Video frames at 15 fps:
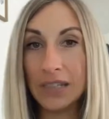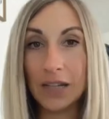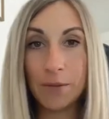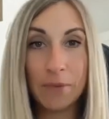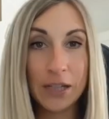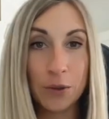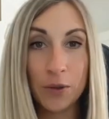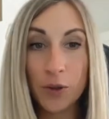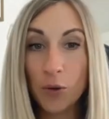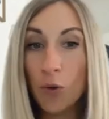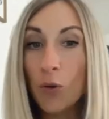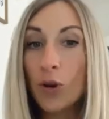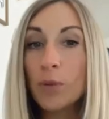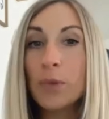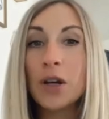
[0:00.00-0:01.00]
It's going to mess with your
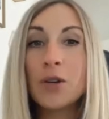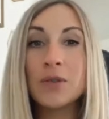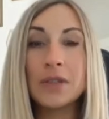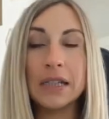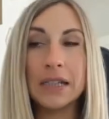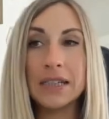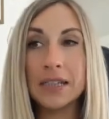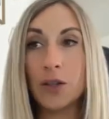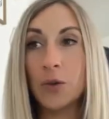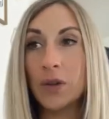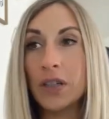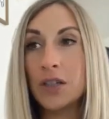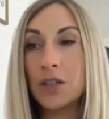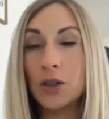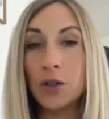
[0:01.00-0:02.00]
hormones, it's
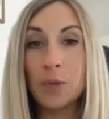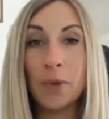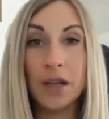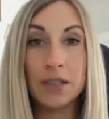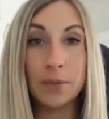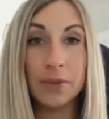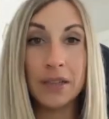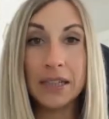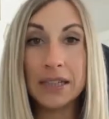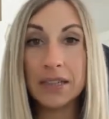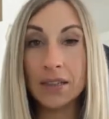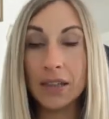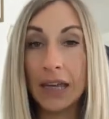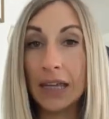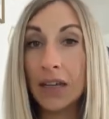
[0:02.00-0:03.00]
going to possibly
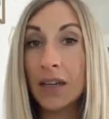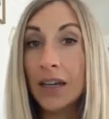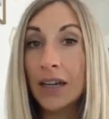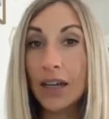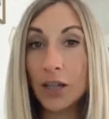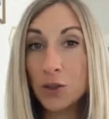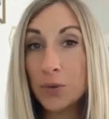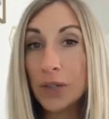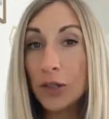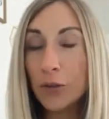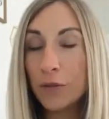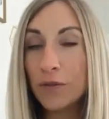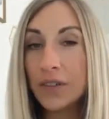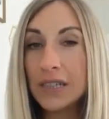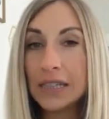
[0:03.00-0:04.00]
lead to like like
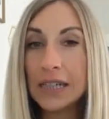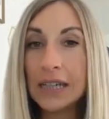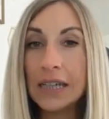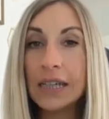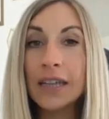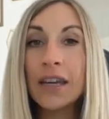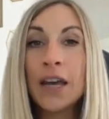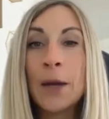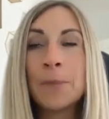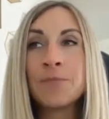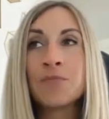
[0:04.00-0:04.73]
adrenal fatigue.